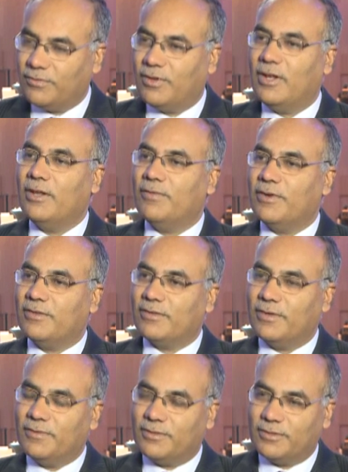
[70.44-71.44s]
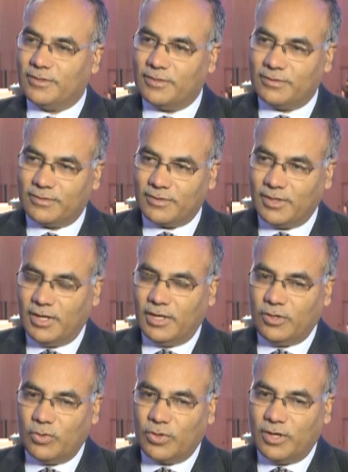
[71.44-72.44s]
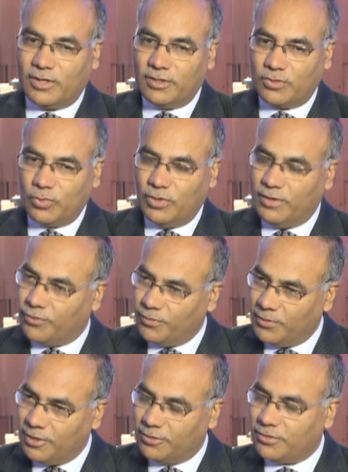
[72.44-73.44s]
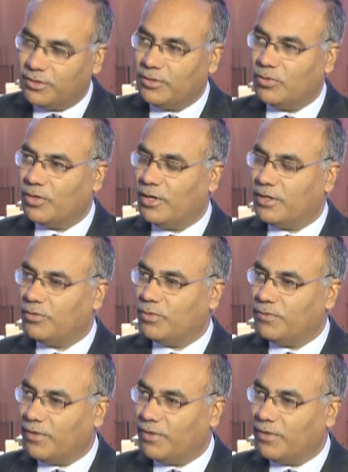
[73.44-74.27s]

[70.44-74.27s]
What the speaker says: of delivery services, you get into information, you get into